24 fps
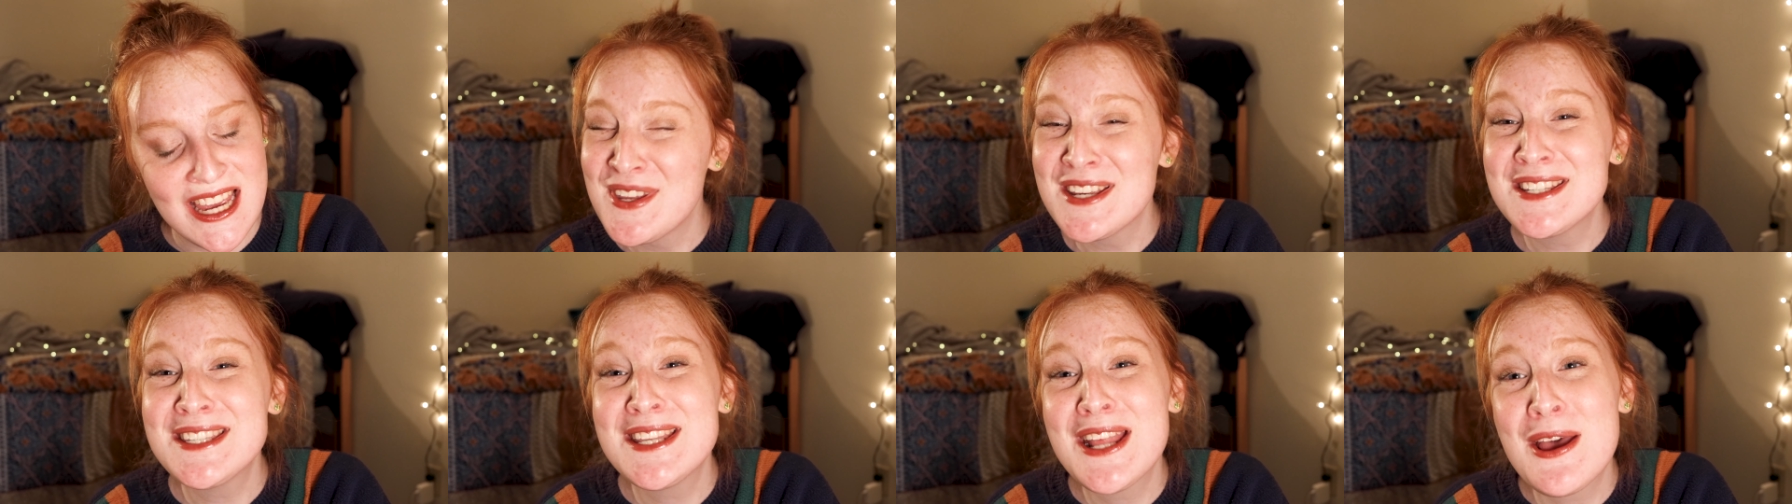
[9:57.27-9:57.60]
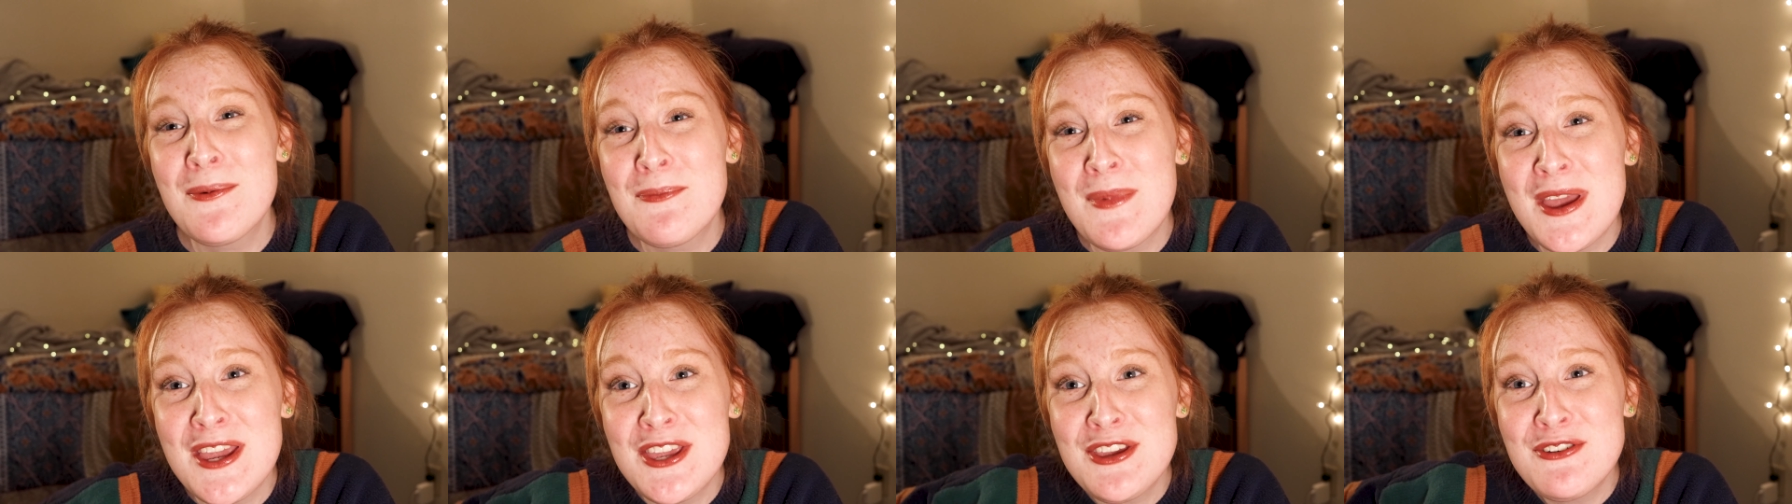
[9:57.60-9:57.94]
Doesn't
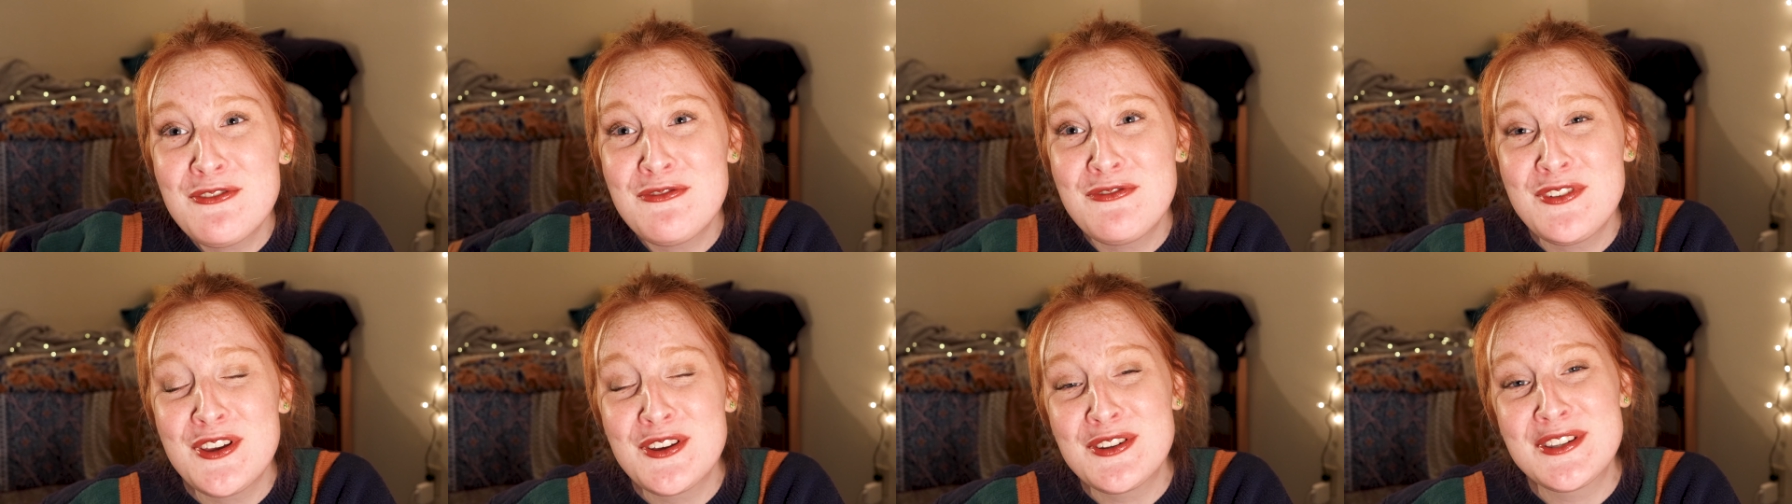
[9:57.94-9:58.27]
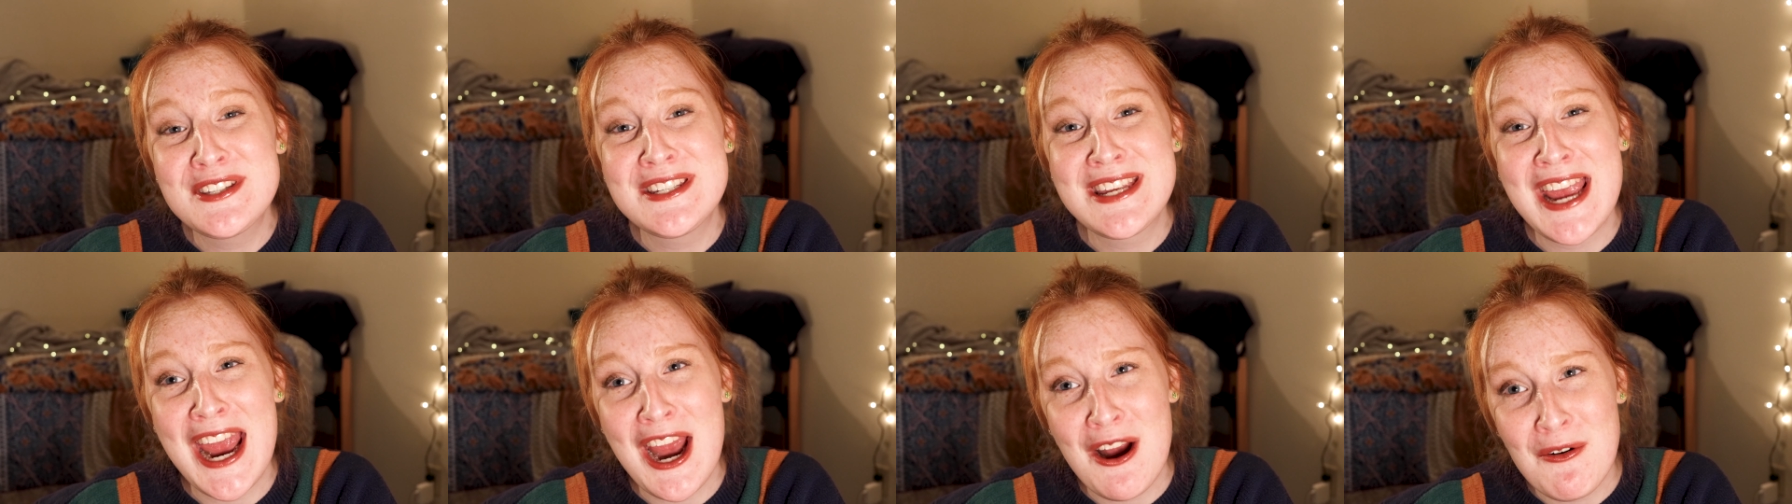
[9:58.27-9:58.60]
that make you feel
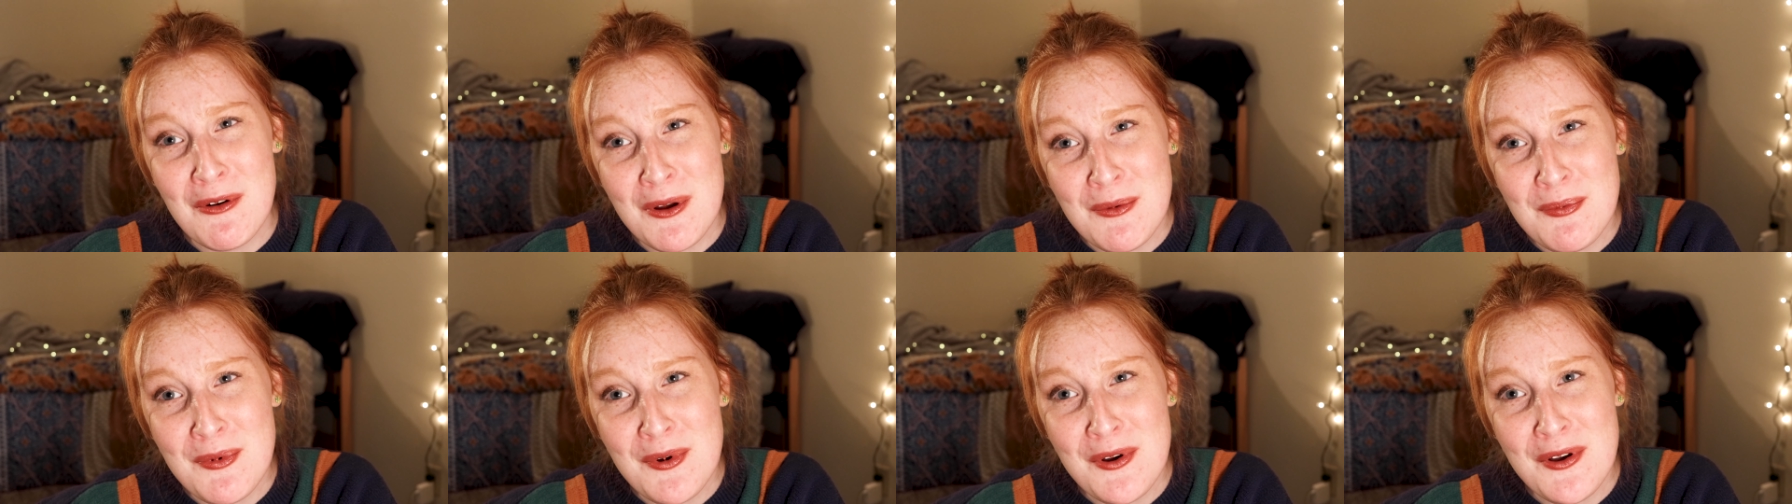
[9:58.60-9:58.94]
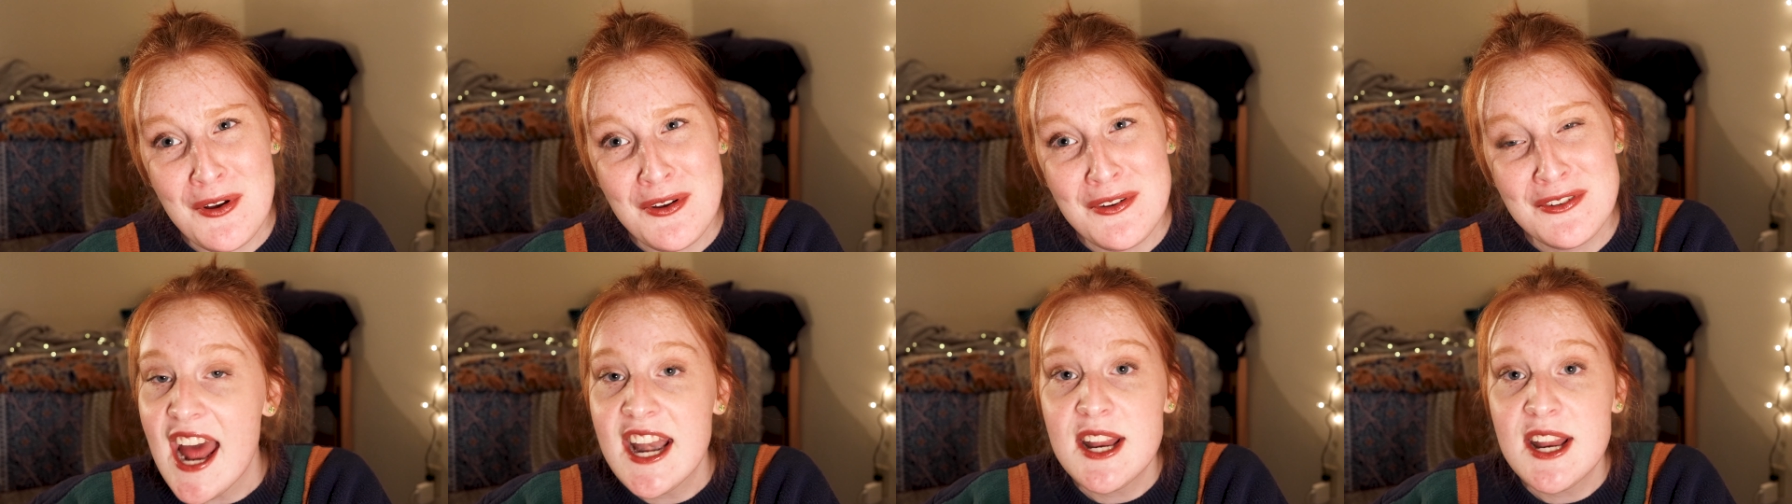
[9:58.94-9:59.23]
terrible?